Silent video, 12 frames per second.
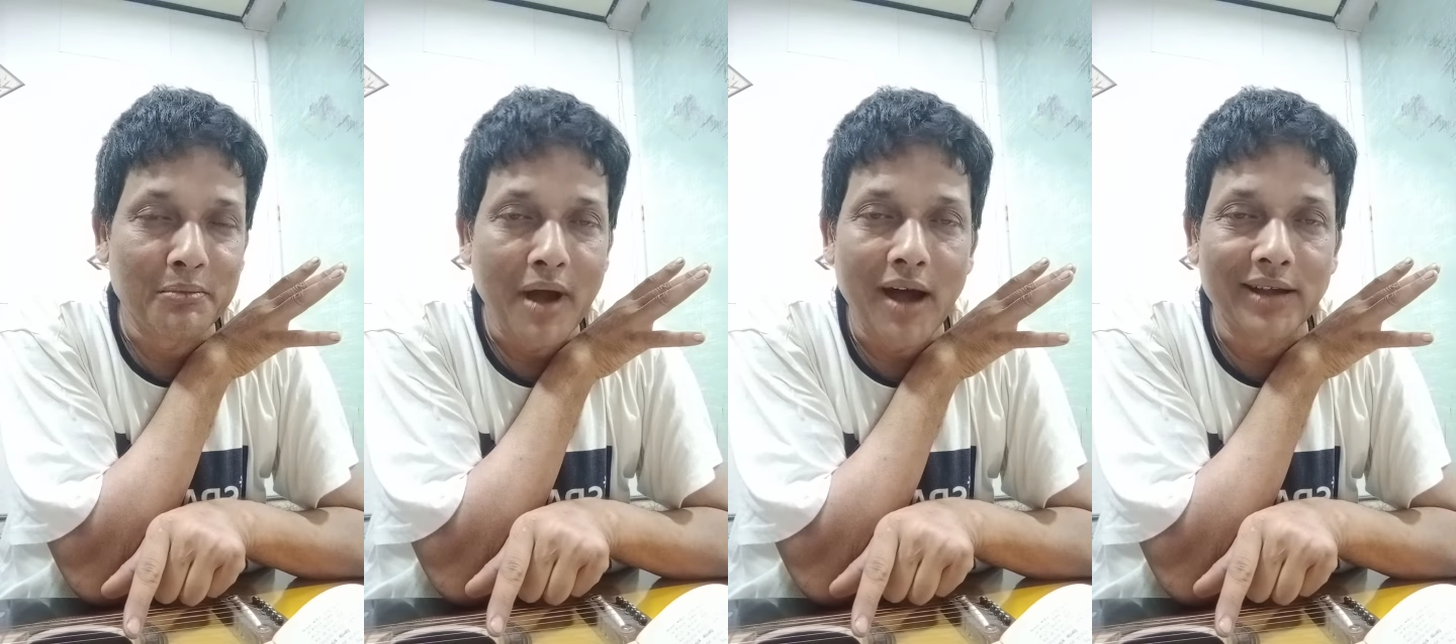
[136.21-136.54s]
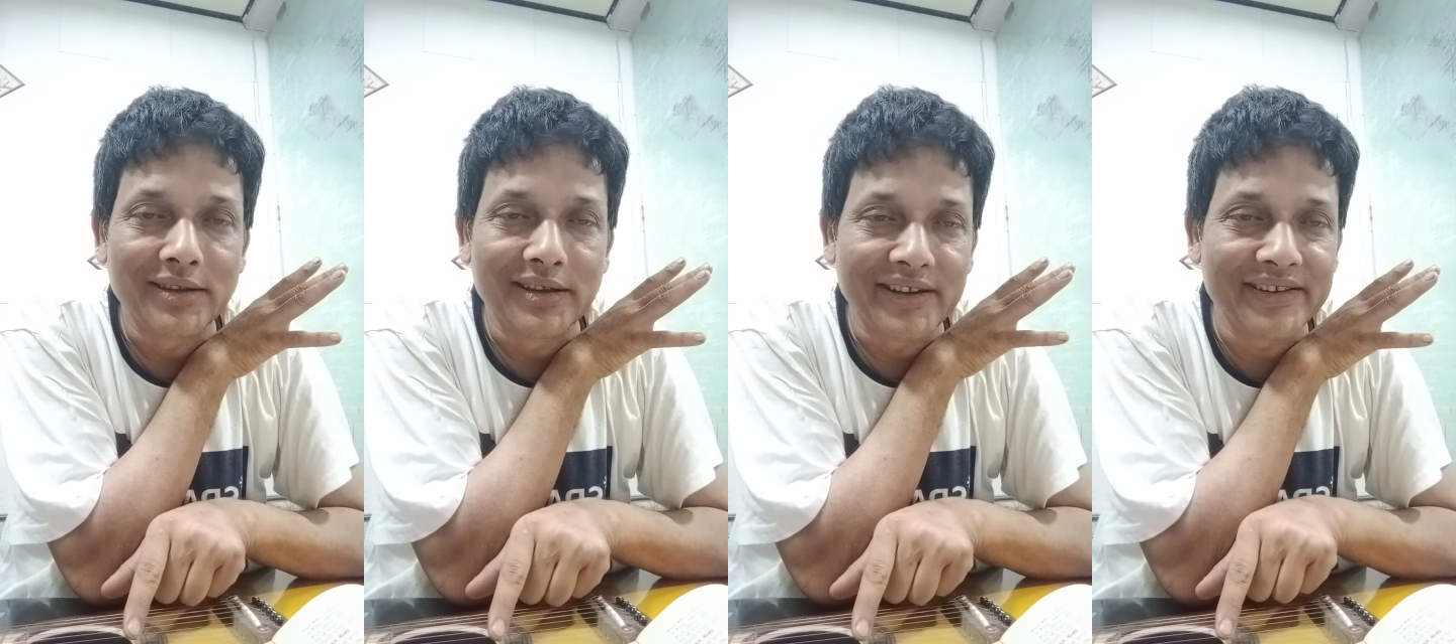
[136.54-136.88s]

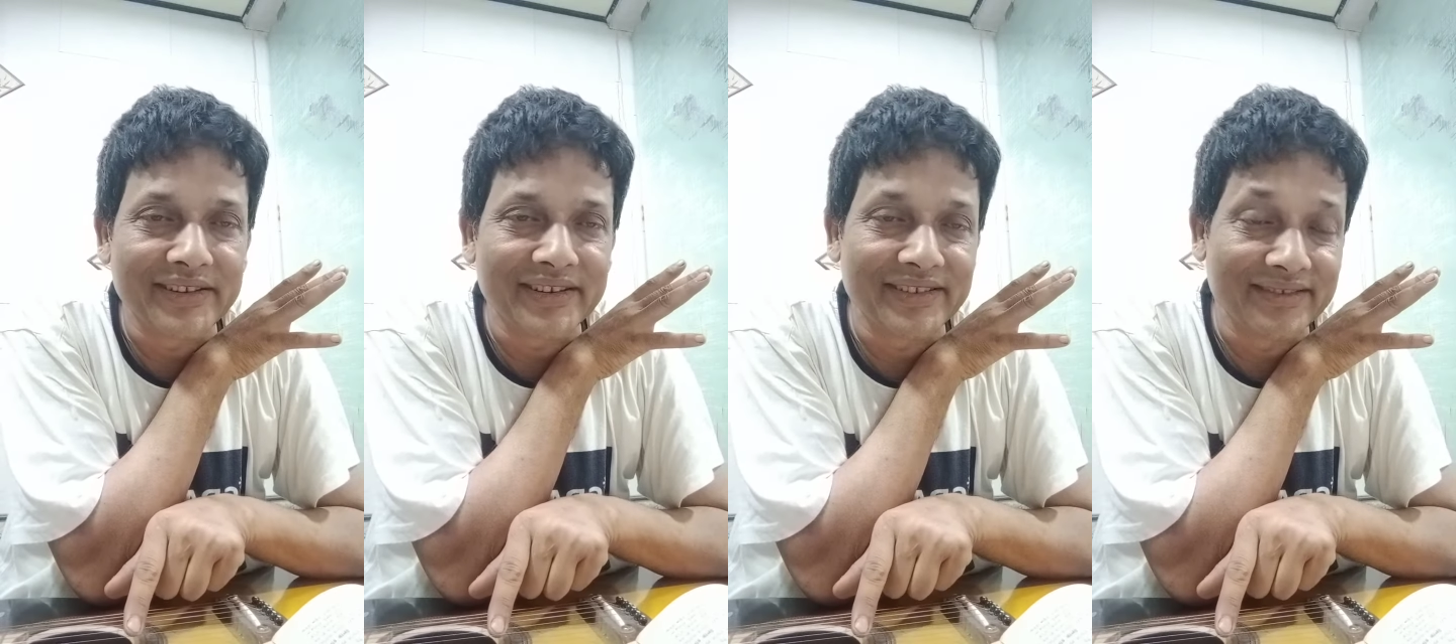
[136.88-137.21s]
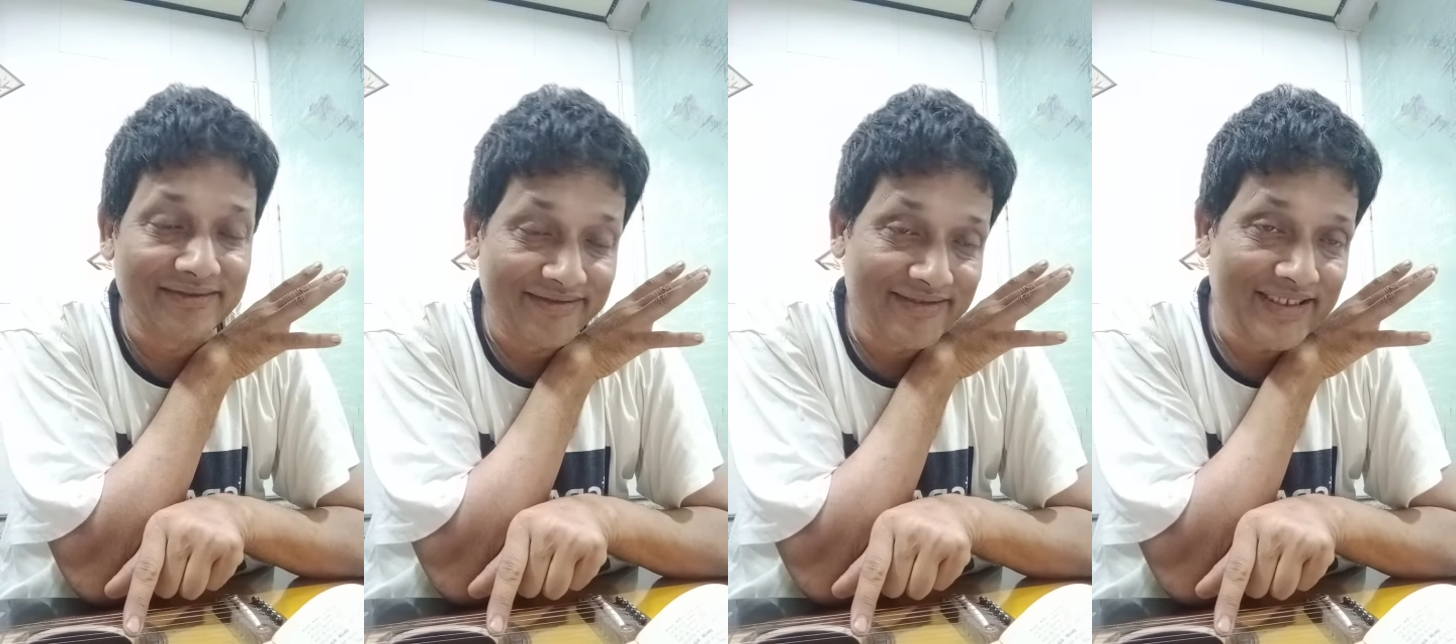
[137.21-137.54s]
mother
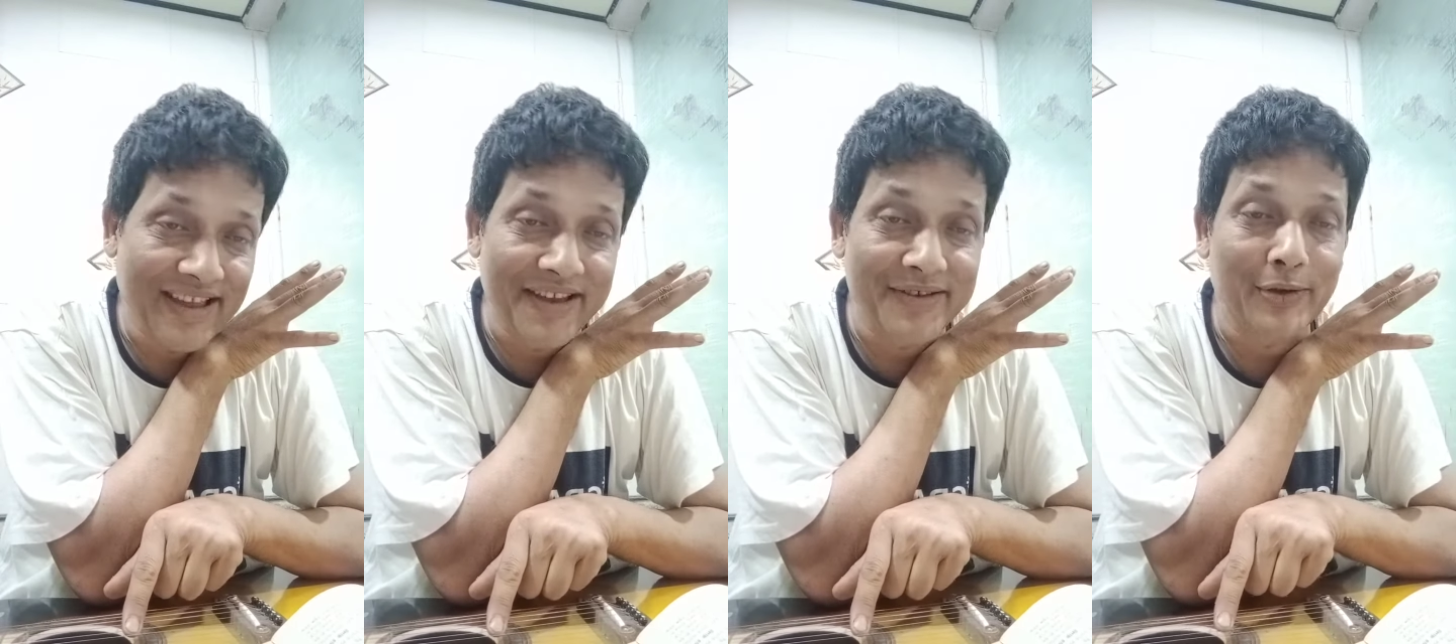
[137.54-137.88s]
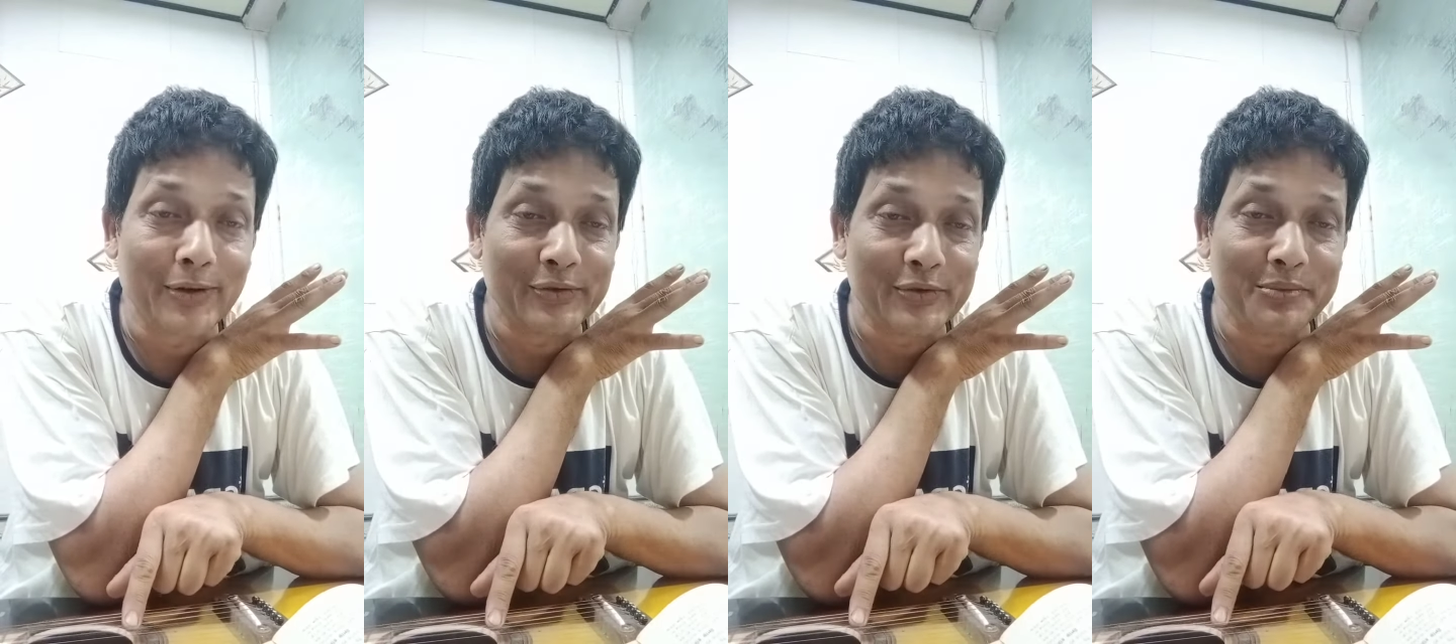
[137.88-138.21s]
and
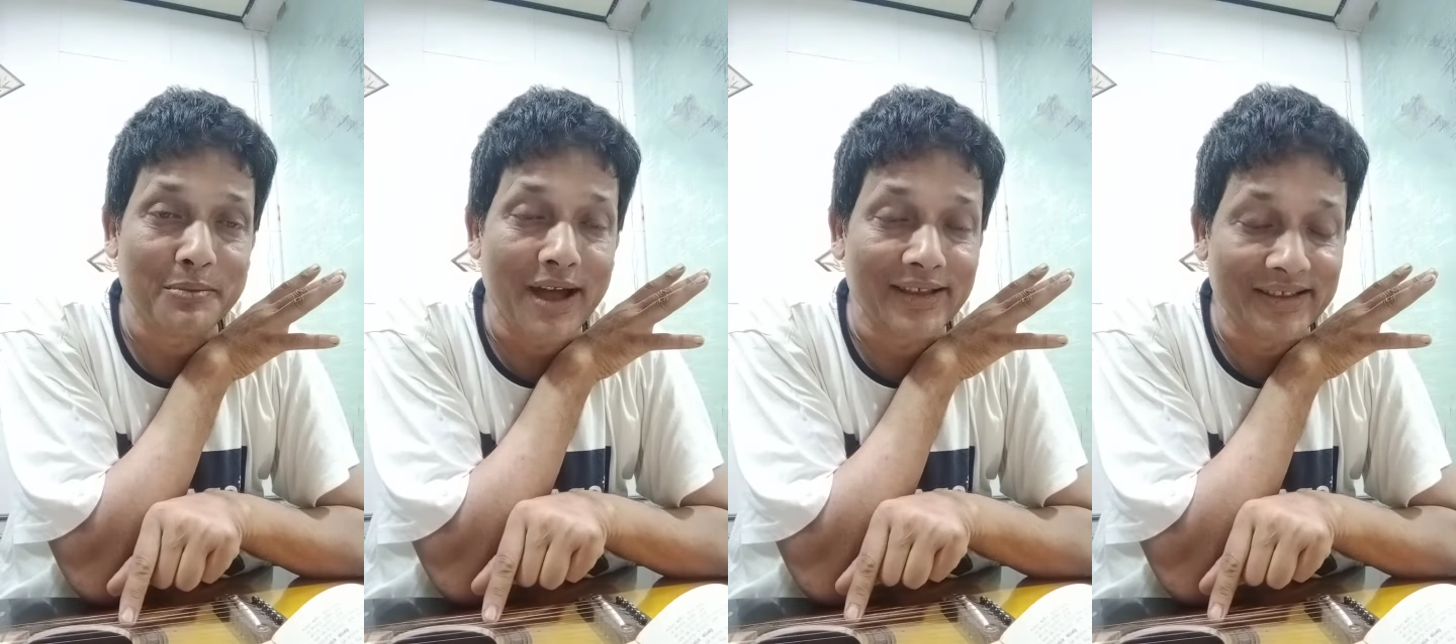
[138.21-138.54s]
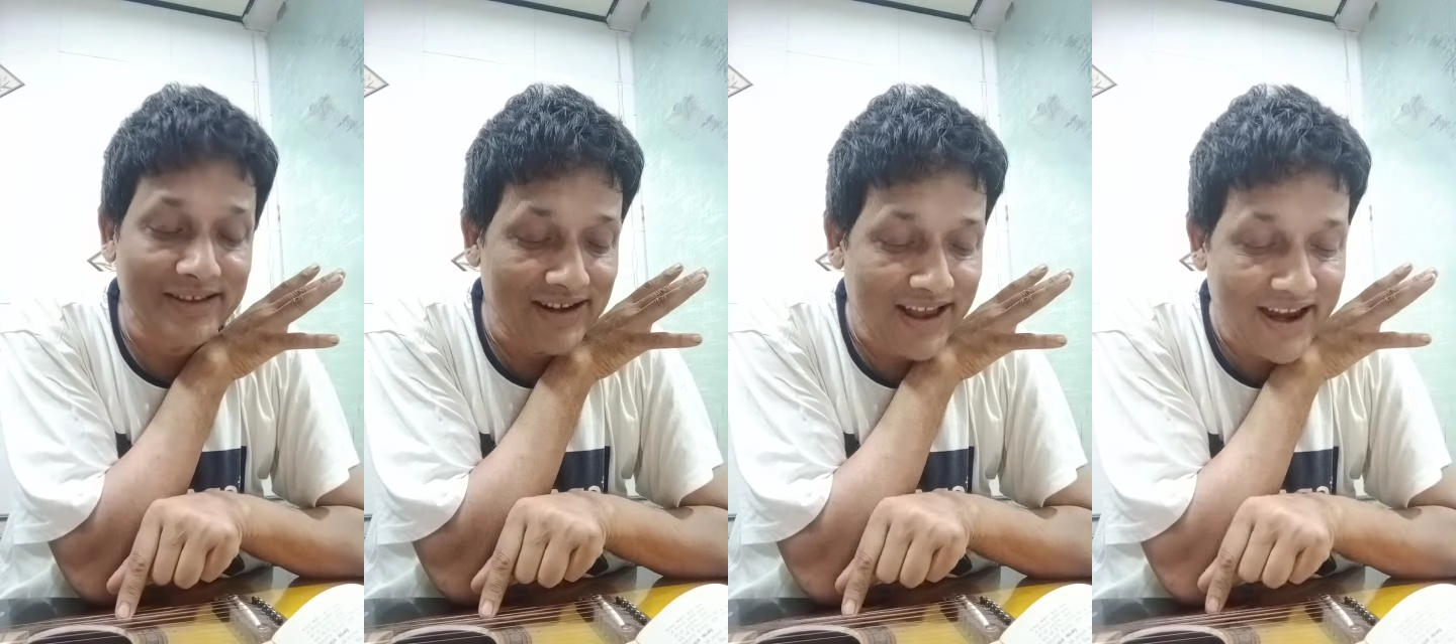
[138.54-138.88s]
also
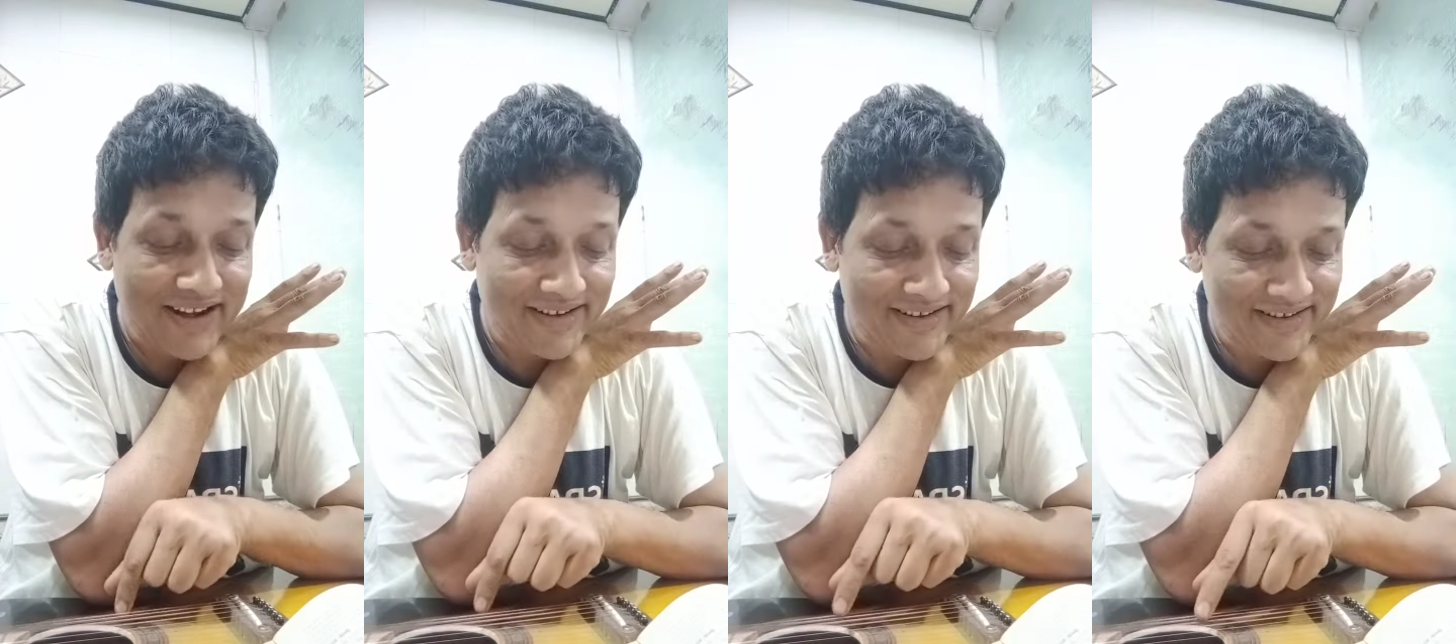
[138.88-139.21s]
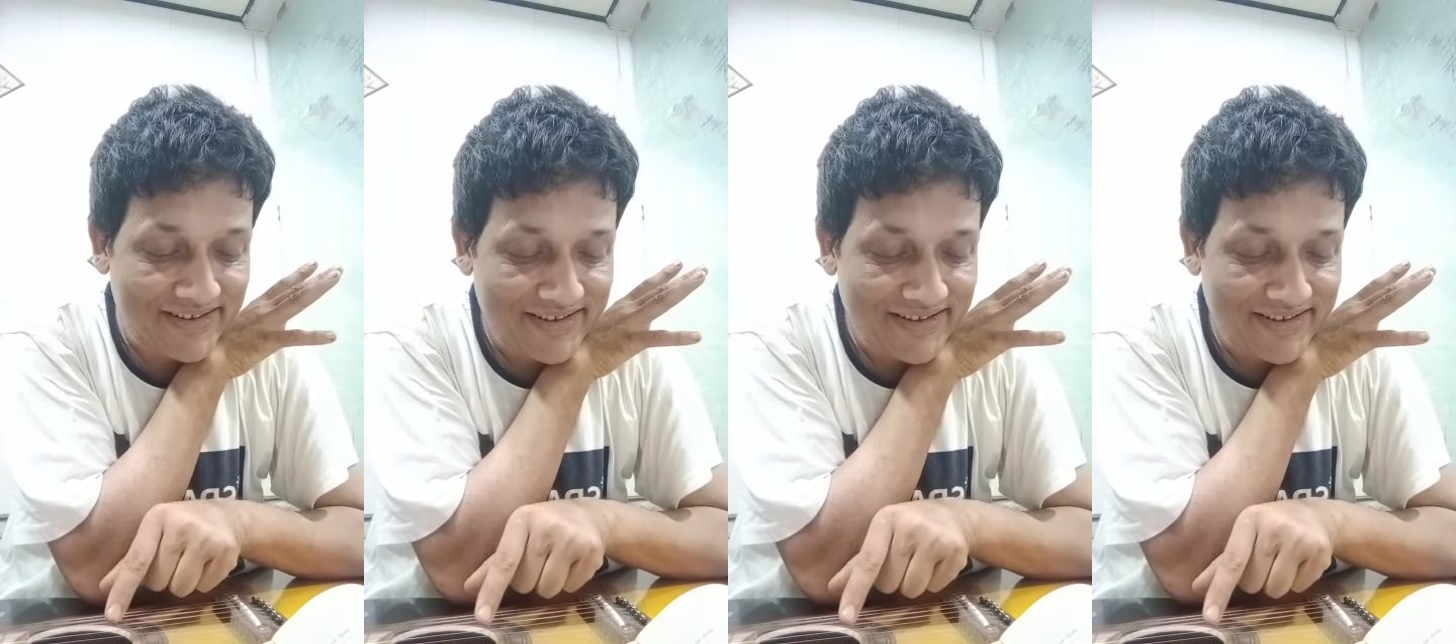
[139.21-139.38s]
motherland.